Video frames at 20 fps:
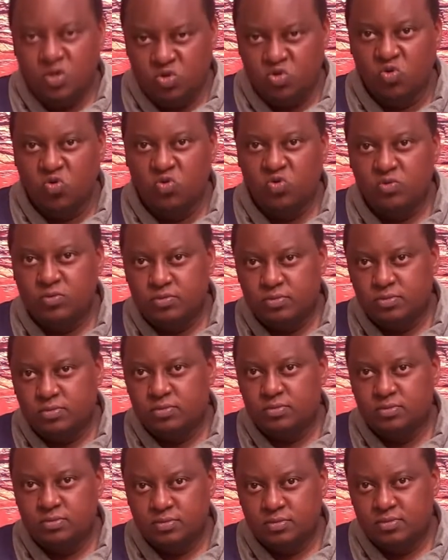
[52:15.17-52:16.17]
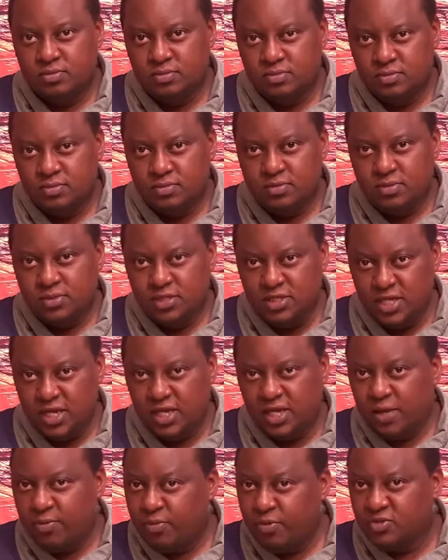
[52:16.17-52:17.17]
to
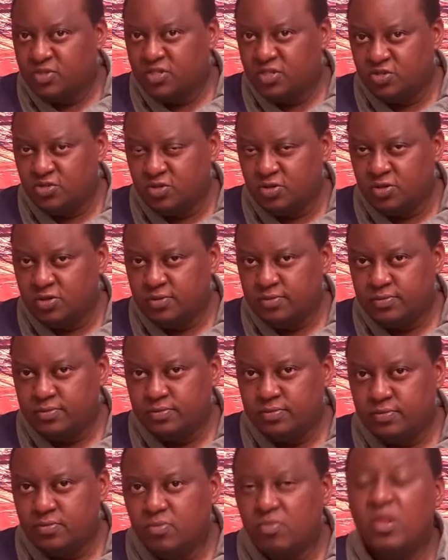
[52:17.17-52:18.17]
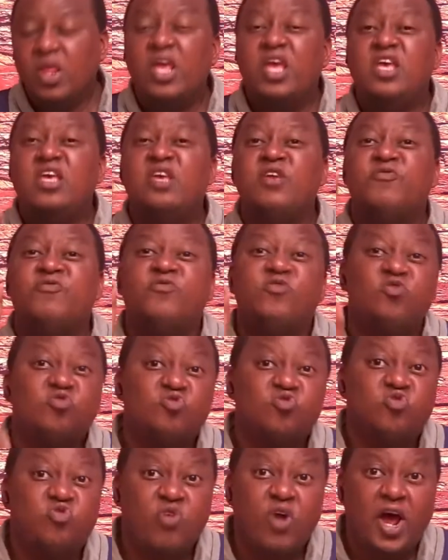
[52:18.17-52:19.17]
take a position, if you
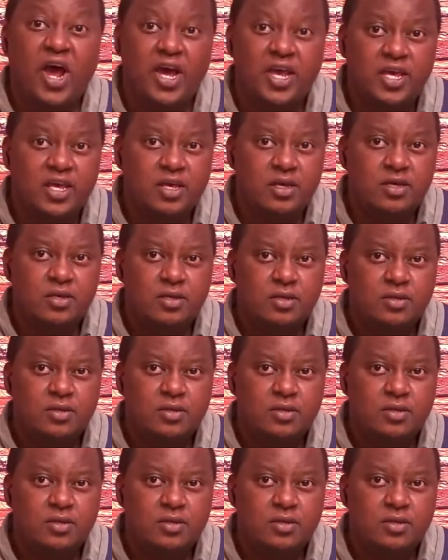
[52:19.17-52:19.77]
try,